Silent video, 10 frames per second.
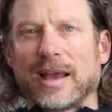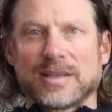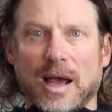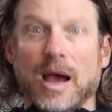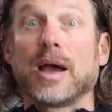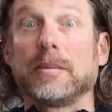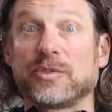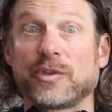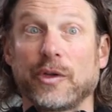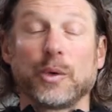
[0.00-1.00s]
at
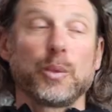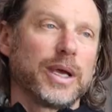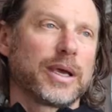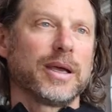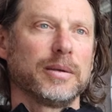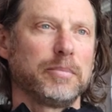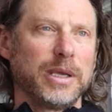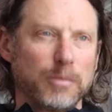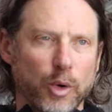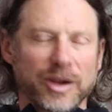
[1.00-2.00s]
times so that we can
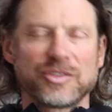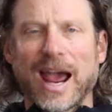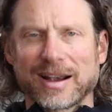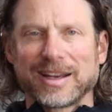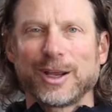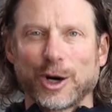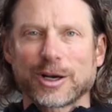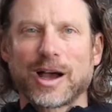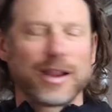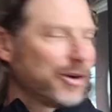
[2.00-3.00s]
be more exacting in our
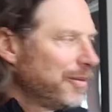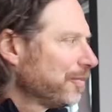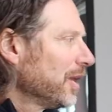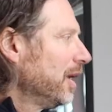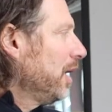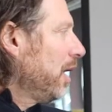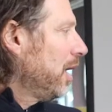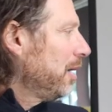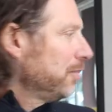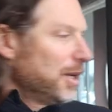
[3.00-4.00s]
color.
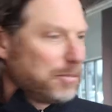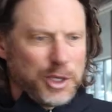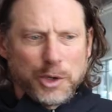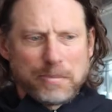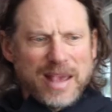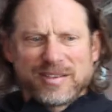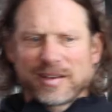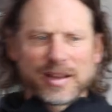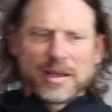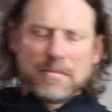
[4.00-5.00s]
But you're
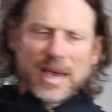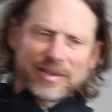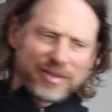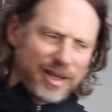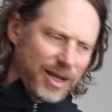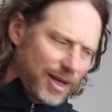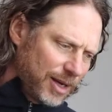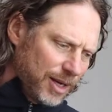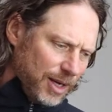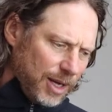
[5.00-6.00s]
basically mixing